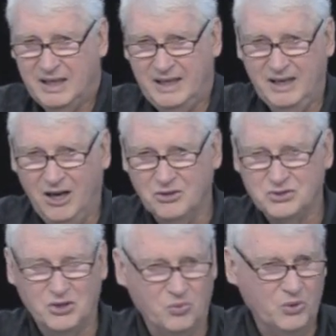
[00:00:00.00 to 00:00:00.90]
he
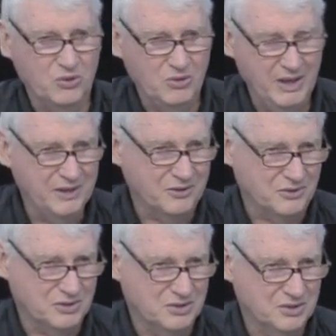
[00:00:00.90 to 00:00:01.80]
also wrote
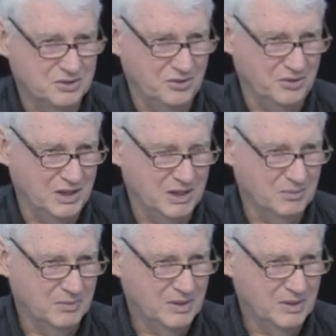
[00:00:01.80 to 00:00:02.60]
letters to them.